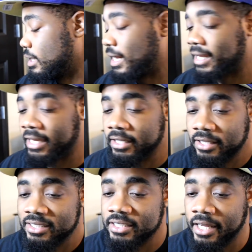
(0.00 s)
I get
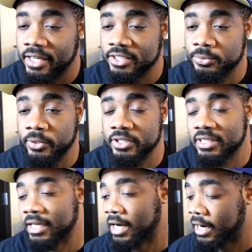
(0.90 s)
these days where it's
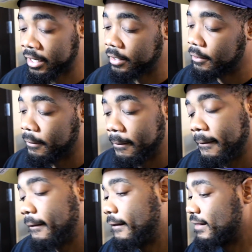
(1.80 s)
like, all right,
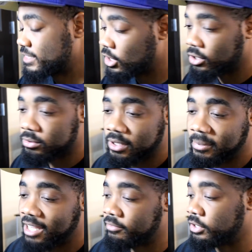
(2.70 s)
let's go. I'm
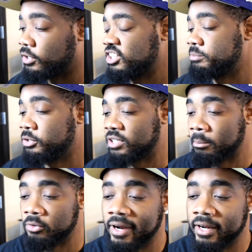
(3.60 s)
heavy on this music.
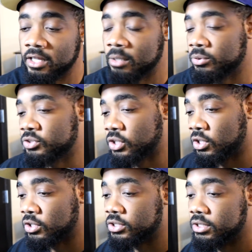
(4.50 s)
Let write a couple of
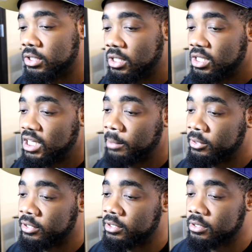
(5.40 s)
songs. Let
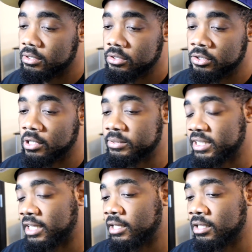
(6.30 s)
me, you know what I'm
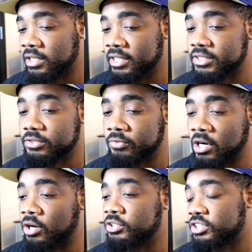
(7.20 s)
saying, at least
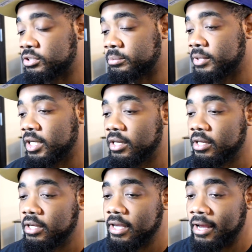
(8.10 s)
rehearse them.
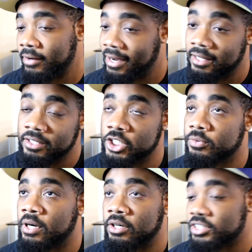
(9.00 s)
I at least
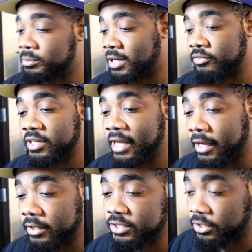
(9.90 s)
rehearse them every
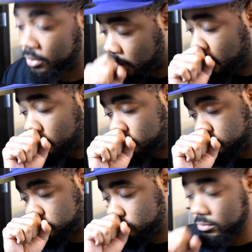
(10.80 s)
day, so
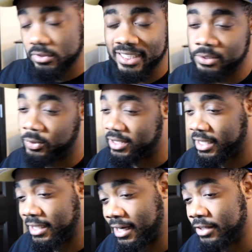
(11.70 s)
that's one
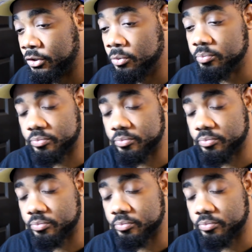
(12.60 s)
thing that I do.